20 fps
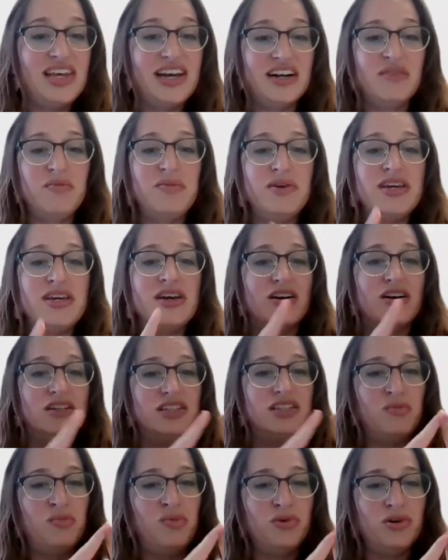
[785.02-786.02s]
therapy, our
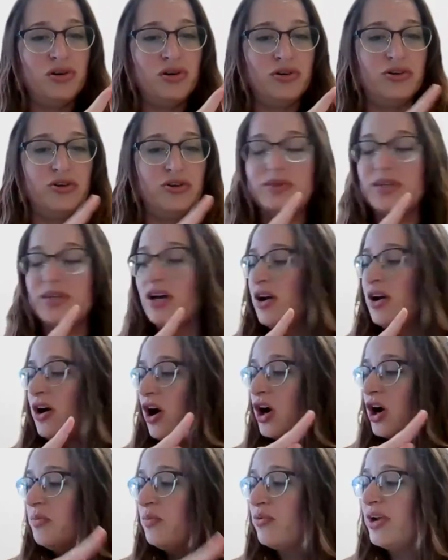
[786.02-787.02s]
support groups,
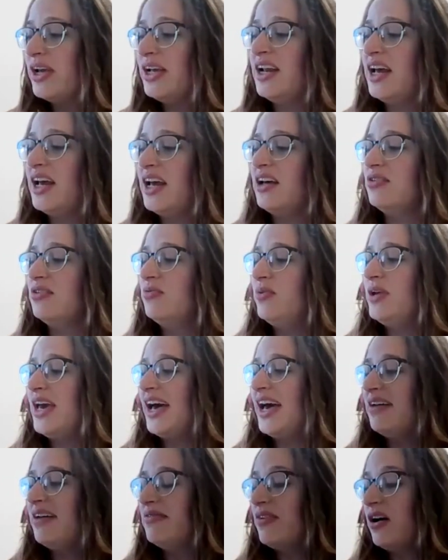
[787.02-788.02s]
our brain health. We
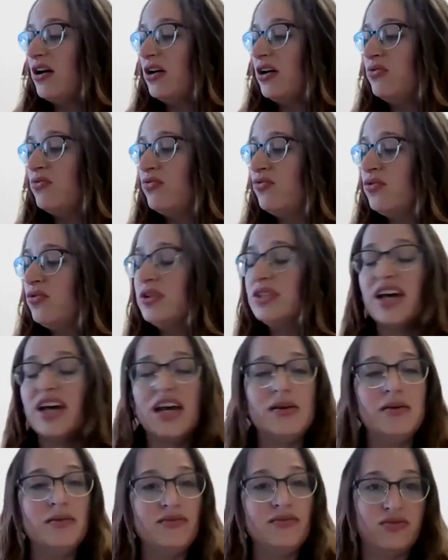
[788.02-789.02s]
have our
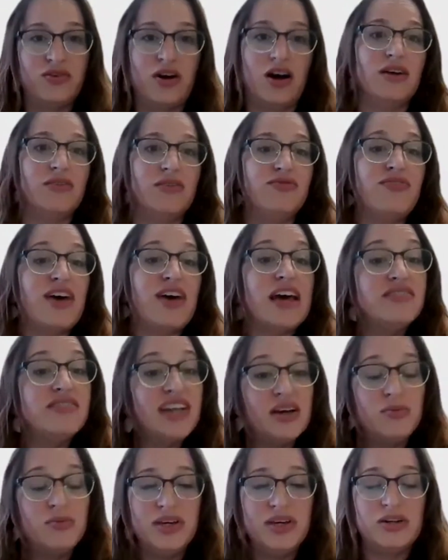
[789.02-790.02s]
full-time, our
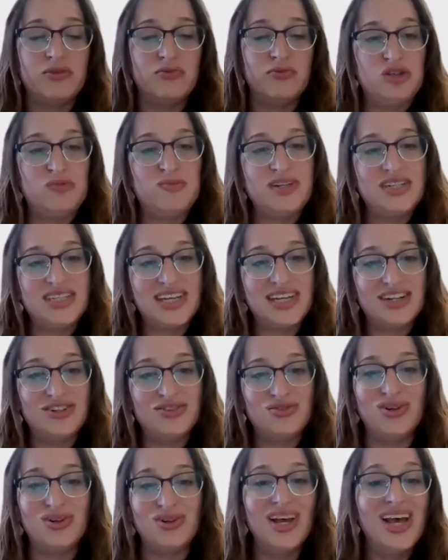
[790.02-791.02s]
5-day-a-week enrichment
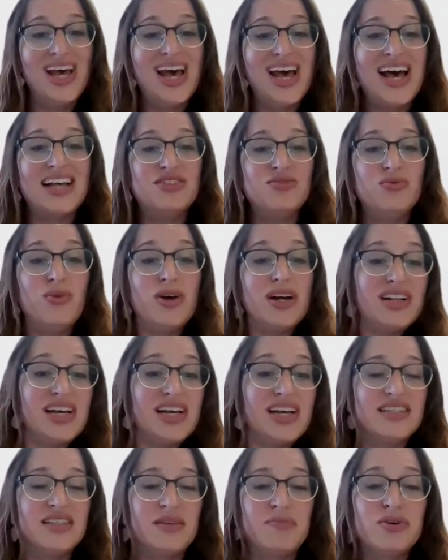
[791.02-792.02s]
schedule, as well
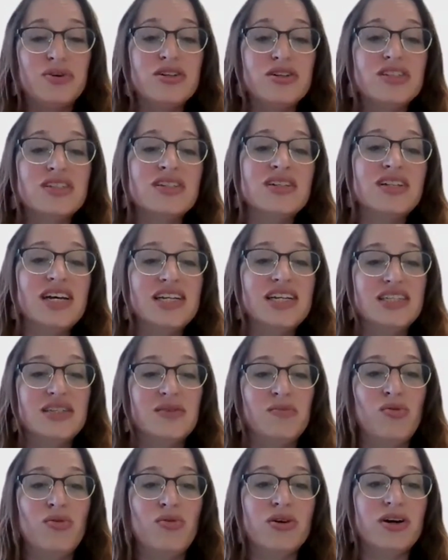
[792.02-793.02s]
as the personalized
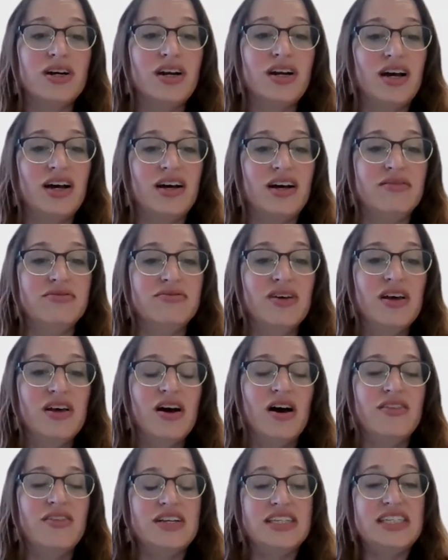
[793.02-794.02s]
support of
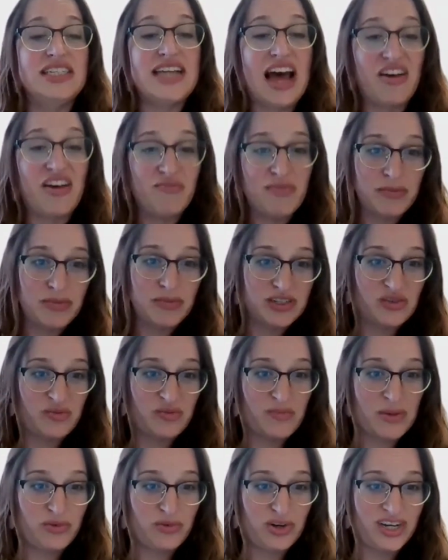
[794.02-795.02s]
the staff members of
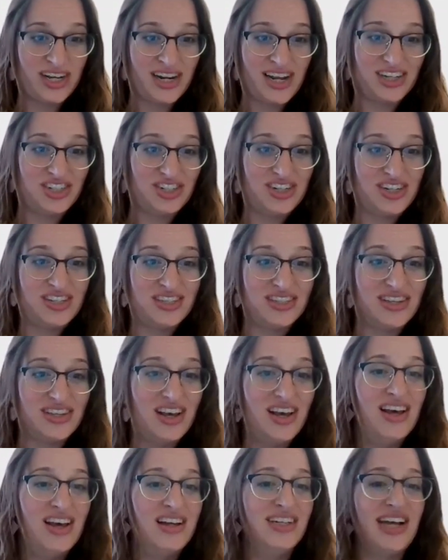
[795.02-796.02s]
Memory Connections
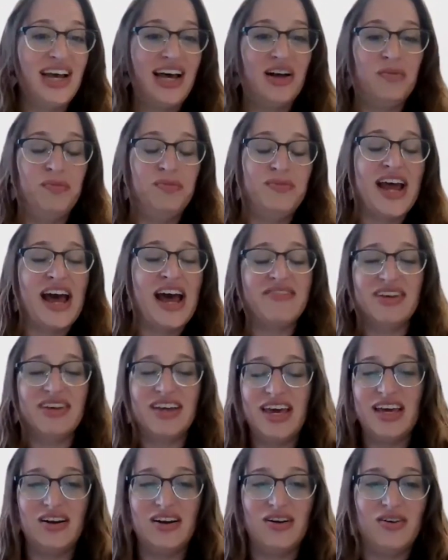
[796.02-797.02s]
to help
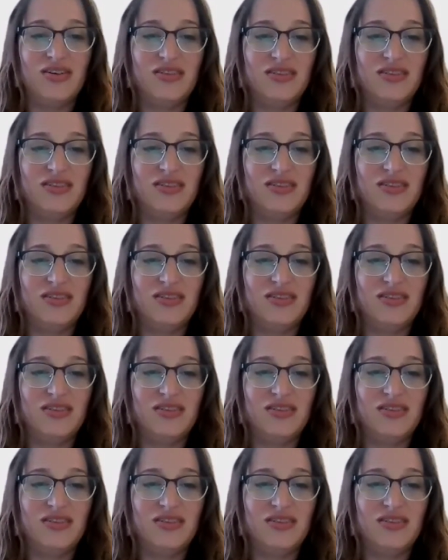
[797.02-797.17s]
navigate